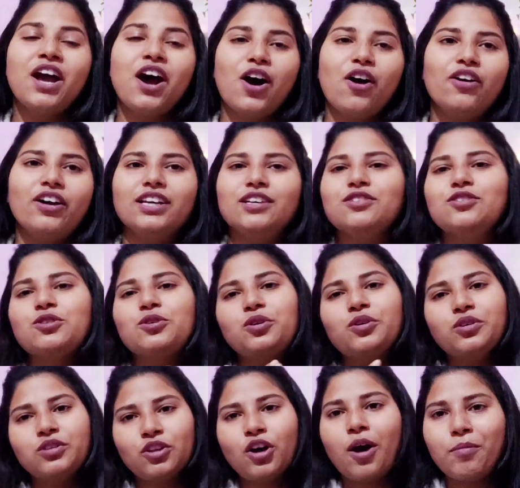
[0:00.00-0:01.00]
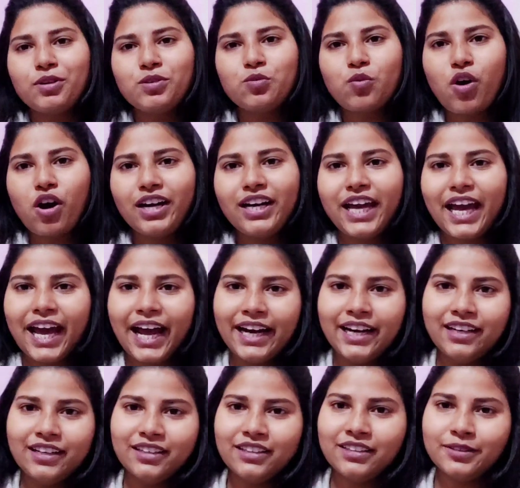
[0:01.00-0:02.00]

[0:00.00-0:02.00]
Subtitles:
Okay, so Thomas Watt and